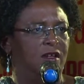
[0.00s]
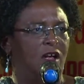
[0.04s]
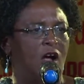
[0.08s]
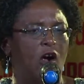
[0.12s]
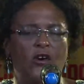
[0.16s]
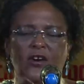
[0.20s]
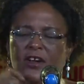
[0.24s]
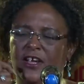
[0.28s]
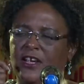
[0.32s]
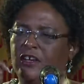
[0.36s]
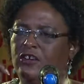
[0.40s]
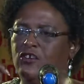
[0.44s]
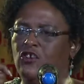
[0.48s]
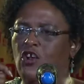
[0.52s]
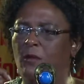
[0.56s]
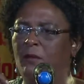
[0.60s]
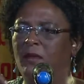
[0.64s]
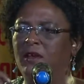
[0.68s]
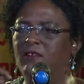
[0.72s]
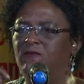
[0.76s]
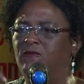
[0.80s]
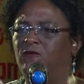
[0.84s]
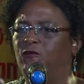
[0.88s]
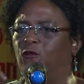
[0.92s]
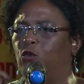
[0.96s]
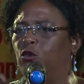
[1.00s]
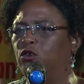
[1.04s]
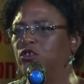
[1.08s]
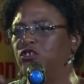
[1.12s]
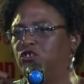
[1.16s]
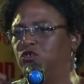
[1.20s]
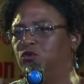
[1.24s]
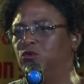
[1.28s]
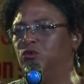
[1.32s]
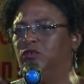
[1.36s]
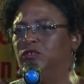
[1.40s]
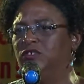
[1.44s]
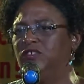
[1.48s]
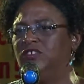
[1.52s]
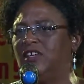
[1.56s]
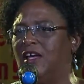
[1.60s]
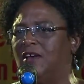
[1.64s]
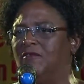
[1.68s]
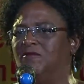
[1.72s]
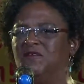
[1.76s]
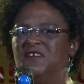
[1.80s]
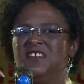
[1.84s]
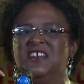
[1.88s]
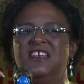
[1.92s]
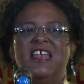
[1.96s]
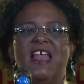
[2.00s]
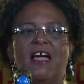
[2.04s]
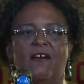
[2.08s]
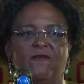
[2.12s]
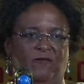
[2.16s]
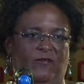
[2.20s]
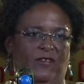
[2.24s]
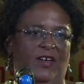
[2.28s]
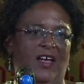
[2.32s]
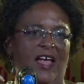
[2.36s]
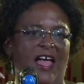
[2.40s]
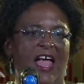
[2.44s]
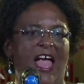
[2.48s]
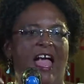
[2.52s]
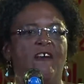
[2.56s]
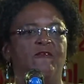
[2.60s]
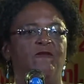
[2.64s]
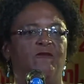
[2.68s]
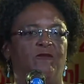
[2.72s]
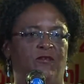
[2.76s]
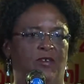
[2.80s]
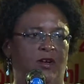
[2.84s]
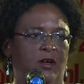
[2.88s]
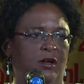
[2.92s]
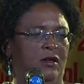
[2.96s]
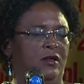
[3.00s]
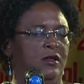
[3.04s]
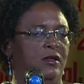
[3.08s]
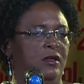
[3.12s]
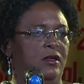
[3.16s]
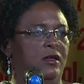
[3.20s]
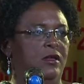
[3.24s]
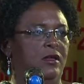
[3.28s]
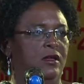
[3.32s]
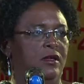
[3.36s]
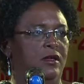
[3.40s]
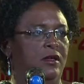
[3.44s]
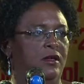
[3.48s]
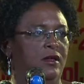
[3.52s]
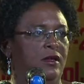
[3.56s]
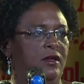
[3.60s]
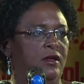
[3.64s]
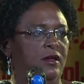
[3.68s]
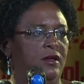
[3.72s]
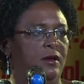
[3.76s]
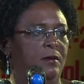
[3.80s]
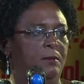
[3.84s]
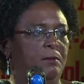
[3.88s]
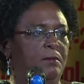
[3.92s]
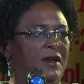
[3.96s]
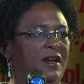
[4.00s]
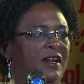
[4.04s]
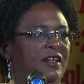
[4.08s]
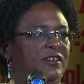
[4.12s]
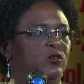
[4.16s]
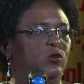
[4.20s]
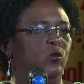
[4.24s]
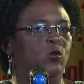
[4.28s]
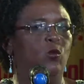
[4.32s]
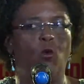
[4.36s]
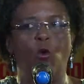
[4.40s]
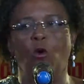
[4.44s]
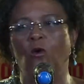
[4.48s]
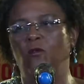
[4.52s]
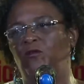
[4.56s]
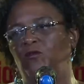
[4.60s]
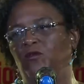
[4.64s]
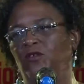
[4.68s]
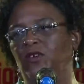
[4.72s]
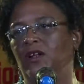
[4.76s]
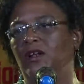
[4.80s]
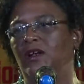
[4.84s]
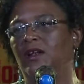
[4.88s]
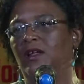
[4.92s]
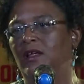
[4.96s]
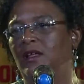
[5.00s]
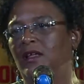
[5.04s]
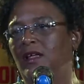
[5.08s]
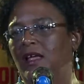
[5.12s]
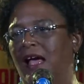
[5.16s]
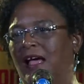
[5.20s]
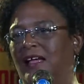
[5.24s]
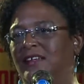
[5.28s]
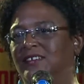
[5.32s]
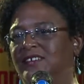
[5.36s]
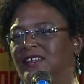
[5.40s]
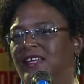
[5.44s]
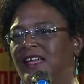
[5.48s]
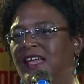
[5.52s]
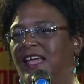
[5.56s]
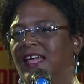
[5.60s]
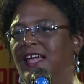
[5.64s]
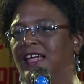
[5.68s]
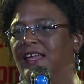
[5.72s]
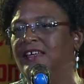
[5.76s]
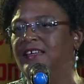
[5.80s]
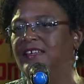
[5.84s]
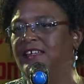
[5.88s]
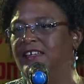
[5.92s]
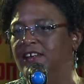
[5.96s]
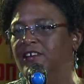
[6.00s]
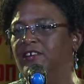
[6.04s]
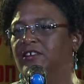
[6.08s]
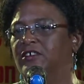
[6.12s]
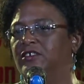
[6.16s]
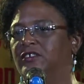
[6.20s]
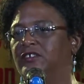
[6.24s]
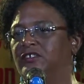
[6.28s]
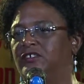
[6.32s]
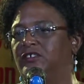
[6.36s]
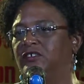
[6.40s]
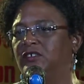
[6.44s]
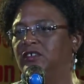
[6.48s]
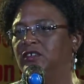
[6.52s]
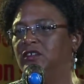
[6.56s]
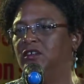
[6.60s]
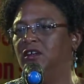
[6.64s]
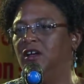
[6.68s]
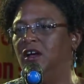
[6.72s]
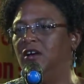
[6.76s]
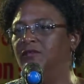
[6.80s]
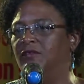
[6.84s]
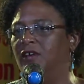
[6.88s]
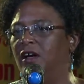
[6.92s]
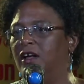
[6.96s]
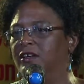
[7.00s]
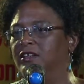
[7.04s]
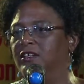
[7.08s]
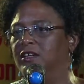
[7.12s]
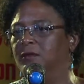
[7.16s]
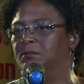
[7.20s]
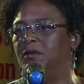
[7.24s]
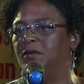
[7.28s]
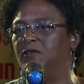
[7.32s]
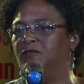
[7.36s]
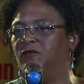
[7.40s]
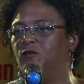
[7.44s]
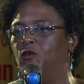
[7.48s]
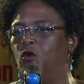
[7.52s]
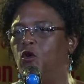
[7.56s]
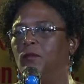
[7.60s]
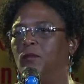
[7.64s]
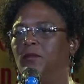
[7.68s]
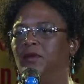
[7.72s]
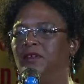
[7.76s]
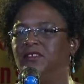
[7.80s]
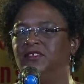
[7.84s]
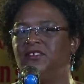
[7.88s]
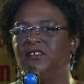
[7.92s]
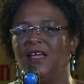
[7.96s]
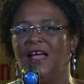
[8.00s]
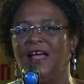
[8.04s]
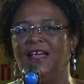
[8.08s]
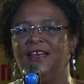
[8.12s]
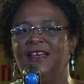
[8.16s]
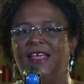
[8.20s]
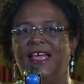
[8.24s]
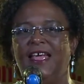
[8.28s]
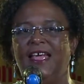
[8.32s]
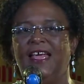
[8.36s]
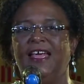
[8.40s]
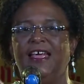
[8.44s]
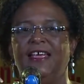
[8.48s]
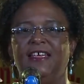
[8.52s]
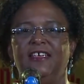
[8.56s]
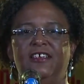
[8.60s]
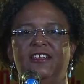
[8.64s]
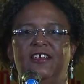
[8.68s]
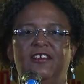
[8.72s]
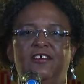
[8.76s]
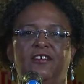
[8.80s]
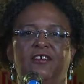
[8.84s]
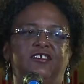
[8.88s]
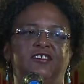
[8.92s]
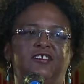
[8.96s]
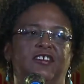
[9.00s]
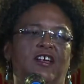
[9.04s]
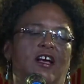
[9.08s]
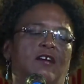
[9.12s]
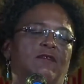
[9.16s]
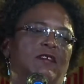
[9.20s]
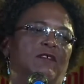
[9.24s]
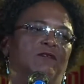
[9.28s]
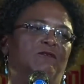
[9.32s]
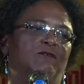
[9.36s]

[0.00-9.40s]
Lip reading: Our economic fortunes have never, ever been as woeful as 8 years of underperformance and 8 years of